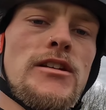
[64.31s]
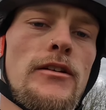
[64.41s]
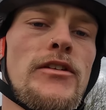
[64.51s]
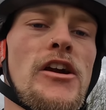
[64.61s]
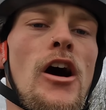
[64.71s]
So
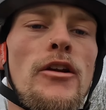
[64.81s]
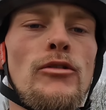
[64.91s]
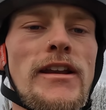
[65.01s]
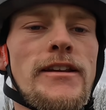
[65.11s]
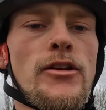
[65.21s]
if you can't
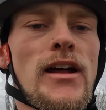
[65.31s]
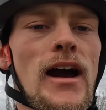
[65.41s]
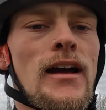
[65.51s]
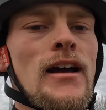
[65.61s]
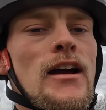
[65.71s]
already do
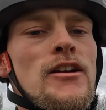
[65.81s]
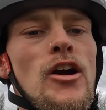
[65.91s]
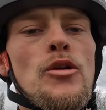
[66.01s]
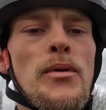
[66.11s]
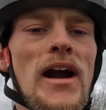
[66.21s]
that,
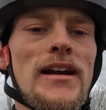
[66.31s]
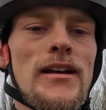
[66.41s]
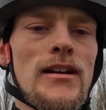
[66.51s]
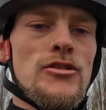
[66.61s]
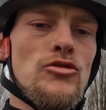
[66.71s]
go
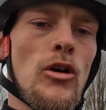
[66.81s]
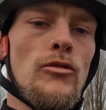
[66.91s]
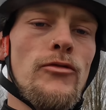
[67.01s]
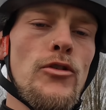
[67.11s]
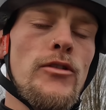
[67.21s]
back,
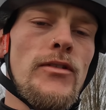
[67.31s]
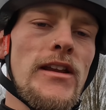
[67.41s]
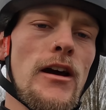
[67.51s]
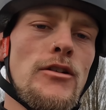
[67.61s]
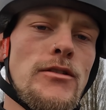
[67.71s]
scroll through the
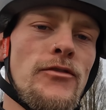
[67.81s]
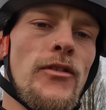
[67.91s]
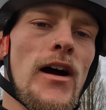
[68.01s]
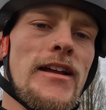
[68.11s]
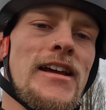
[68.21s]
videos and
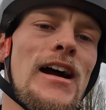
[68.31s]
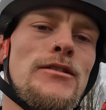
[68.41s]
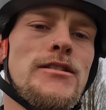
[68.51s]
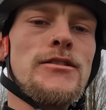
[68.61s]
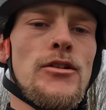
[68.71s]
find
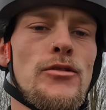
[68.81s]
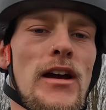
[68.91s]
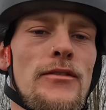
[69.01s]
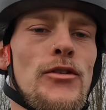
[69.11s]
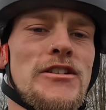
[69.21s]
how to do
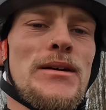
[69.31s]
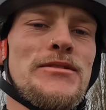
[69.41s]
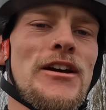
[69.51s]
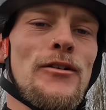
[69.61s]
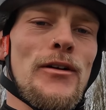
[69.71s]
a foot jam
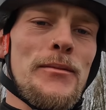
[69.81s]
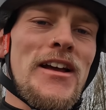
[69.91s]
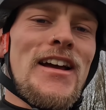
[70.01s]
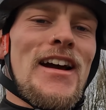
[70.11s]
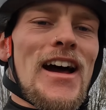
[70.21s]
tail whip,
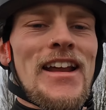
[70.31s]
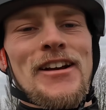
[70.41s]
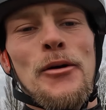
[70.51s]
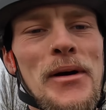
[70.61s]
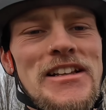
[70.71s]
and then
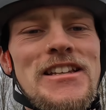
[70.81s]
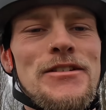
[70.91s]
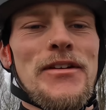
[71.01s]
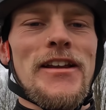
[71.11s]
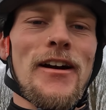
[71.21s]
come back to
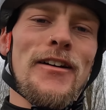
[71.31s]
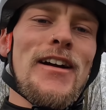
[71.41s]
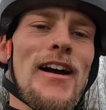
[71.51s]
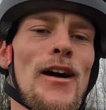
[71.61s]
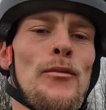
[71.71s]
this video
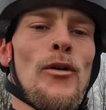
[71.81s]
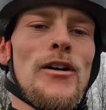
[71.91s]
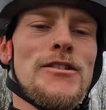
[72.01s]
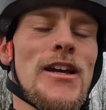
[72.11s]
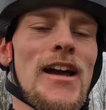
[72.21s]
and
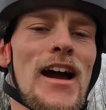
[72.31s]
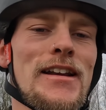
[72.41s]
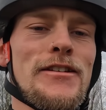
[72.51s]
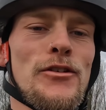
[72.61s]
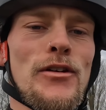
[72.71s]
watch how
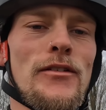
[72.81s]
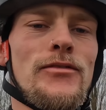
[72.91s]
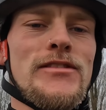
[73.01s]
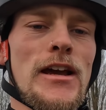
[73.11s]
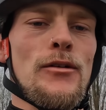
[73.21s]
to do a
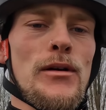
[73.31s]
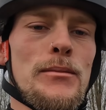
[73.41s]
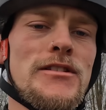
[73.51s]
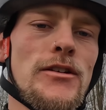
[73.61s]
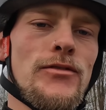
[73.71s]
tail whip
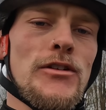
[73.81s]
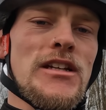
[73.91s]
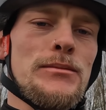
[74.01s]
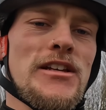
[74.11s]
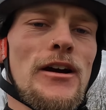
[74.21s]
to foot
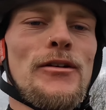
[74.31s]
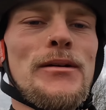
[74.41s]
jam tail